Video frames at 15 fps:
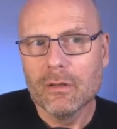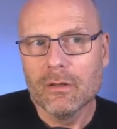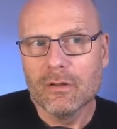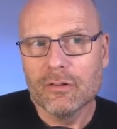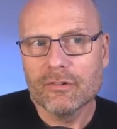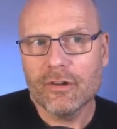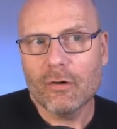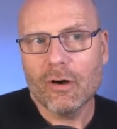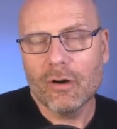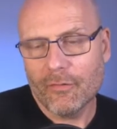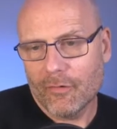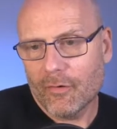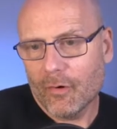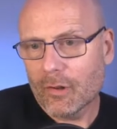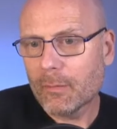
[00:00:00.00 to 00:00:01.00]
So of
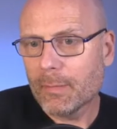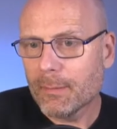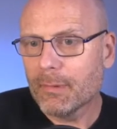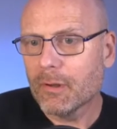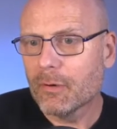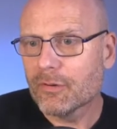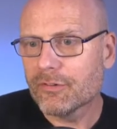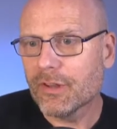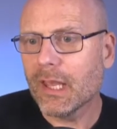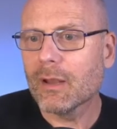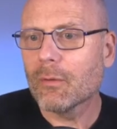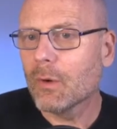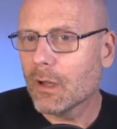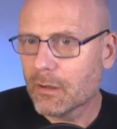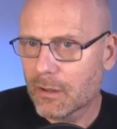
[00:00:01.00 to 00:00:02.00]
all the people who are saying,
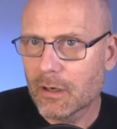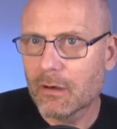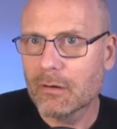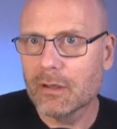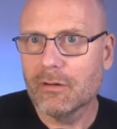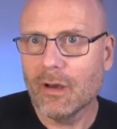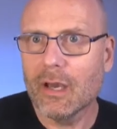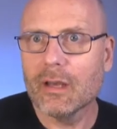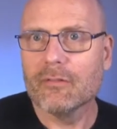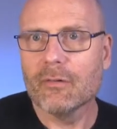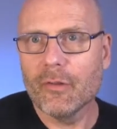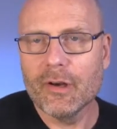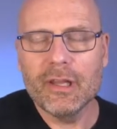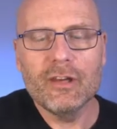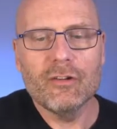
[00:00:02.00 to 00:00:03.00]
well, you know, he died from
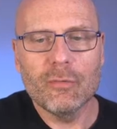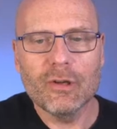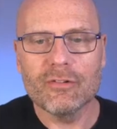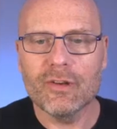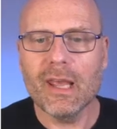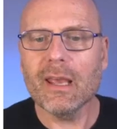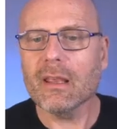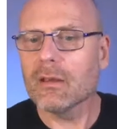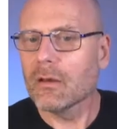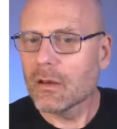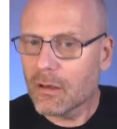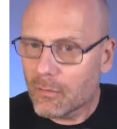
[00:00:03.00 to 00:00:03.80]
the knee to his neck,